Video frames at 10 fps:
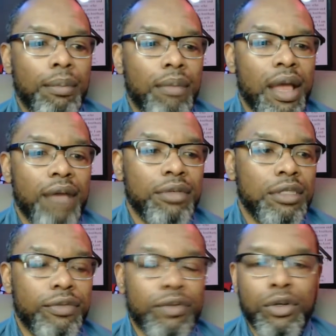have a
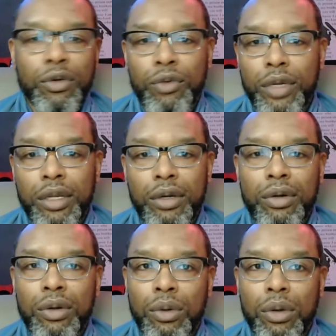different career
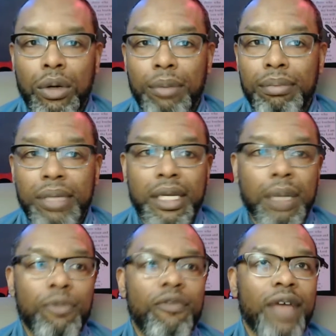or
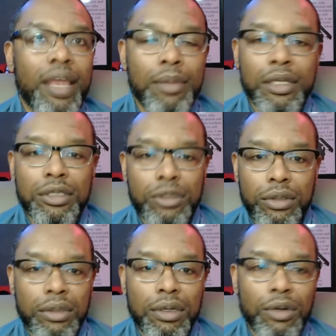become famous
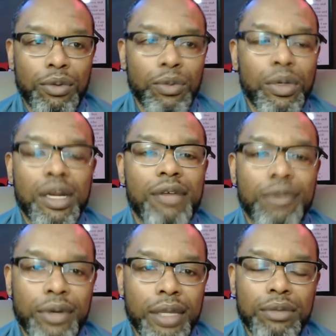or whatever, right?